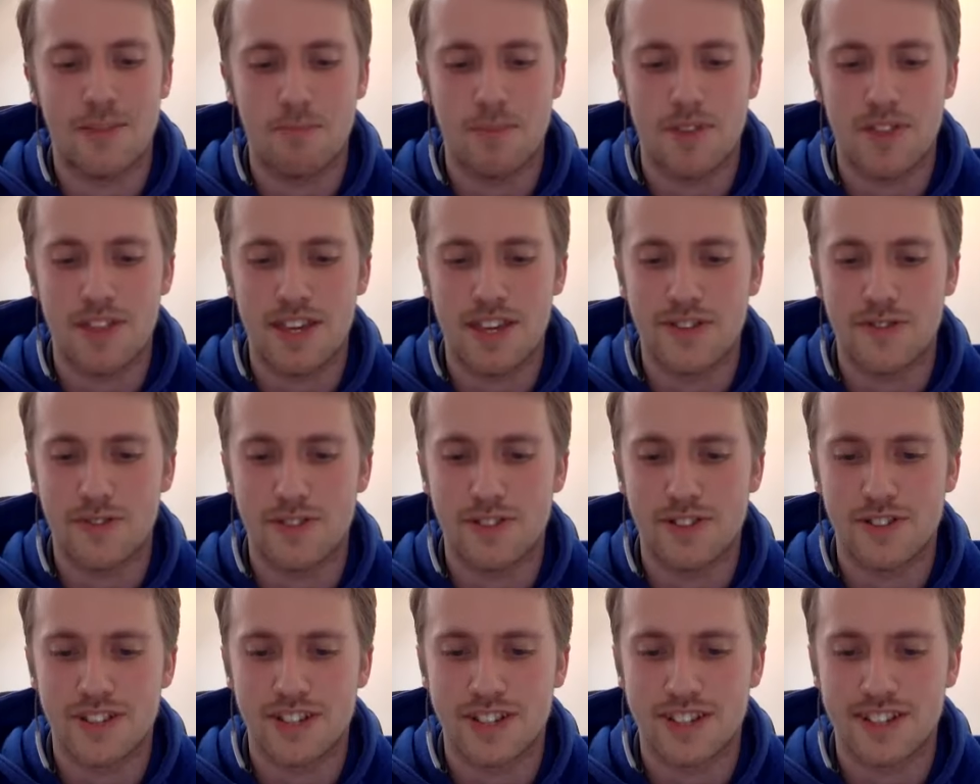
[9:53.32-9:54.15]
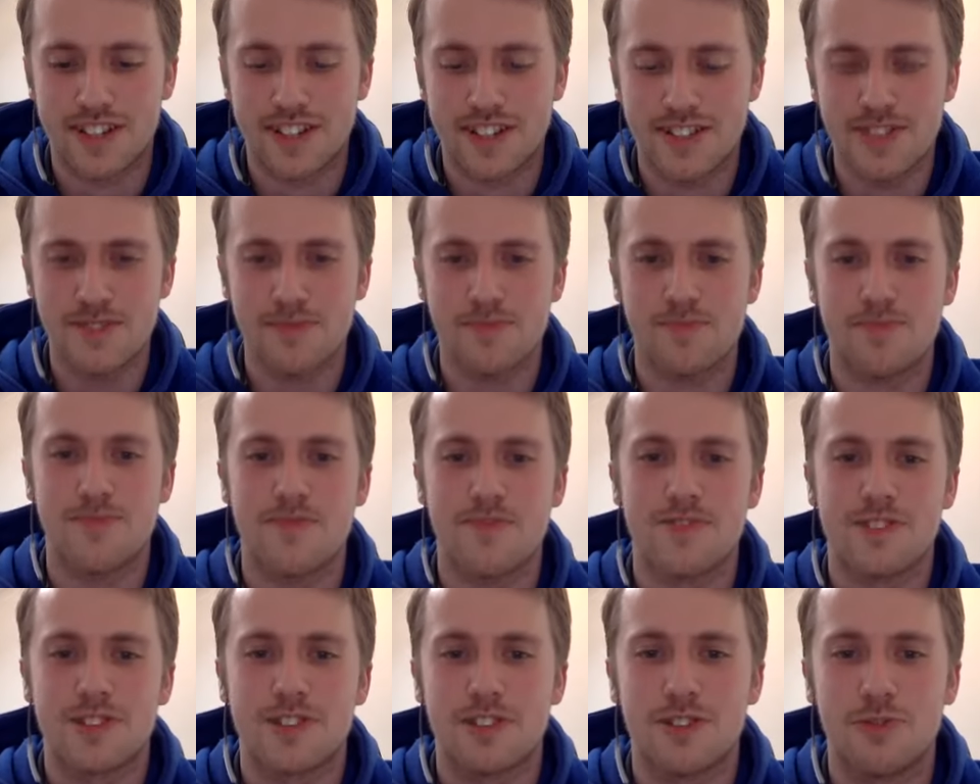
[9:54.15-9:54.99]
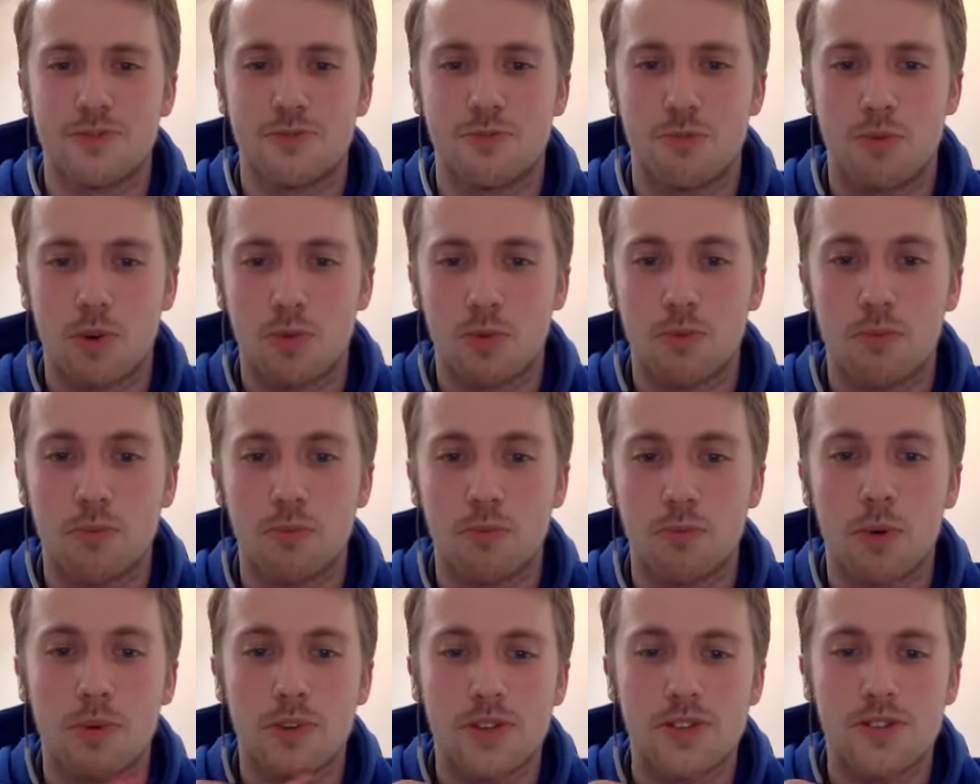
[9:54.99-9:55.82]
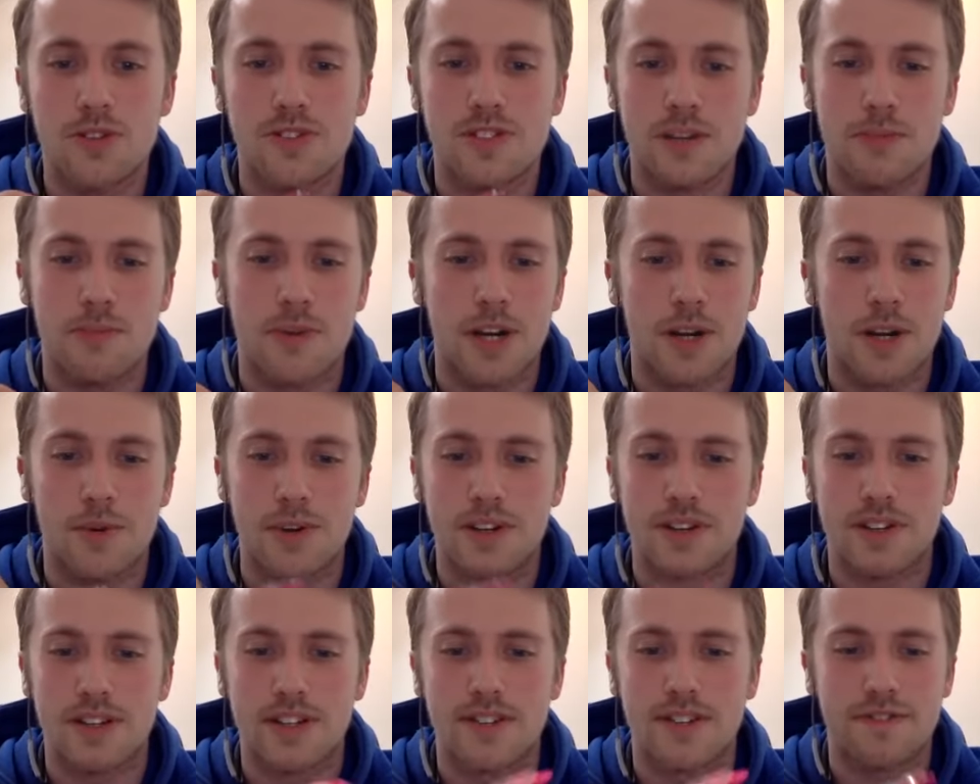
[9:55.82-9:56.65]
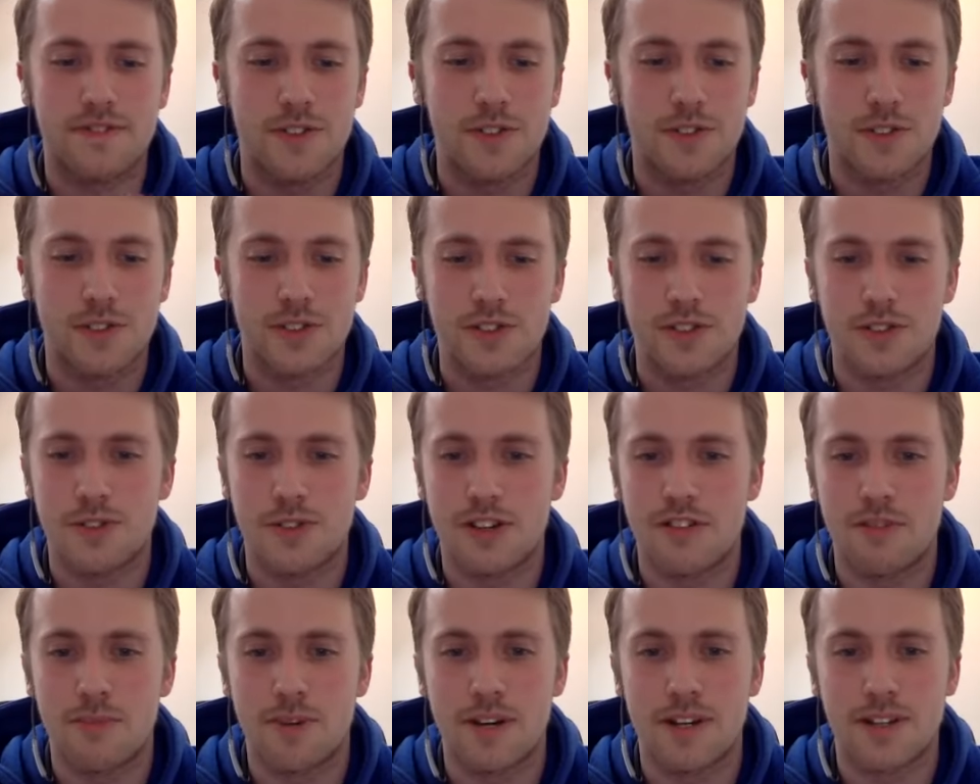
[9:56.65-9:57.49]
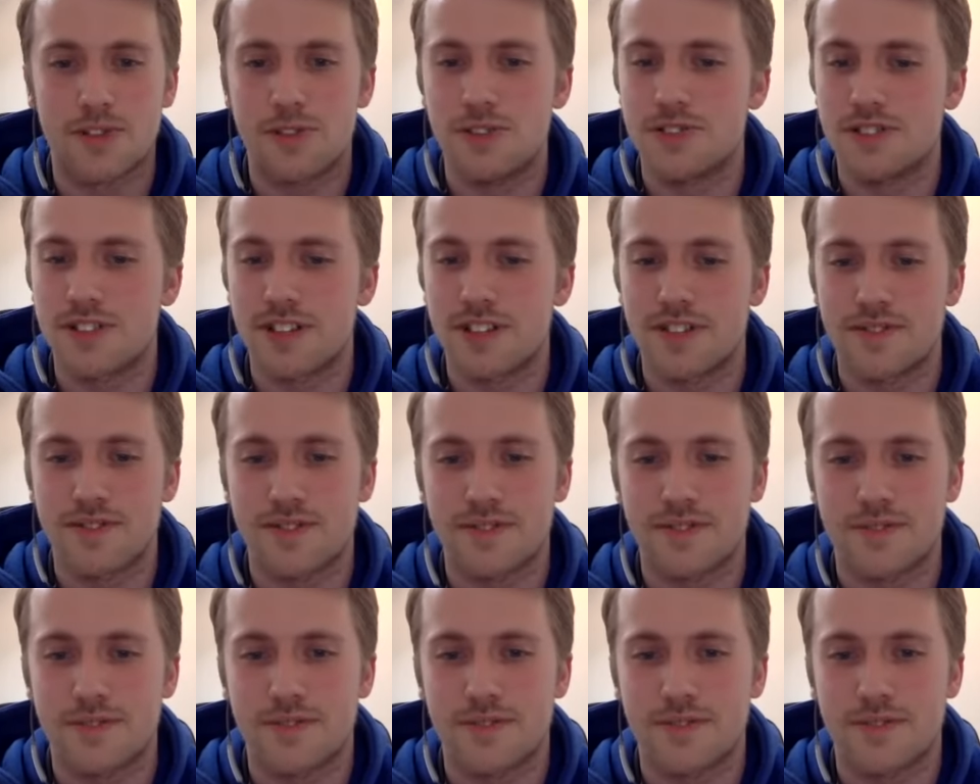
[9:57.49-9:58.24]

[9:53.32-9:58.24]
me think for a second. What would you say, by the way, if you could travel back to yourself?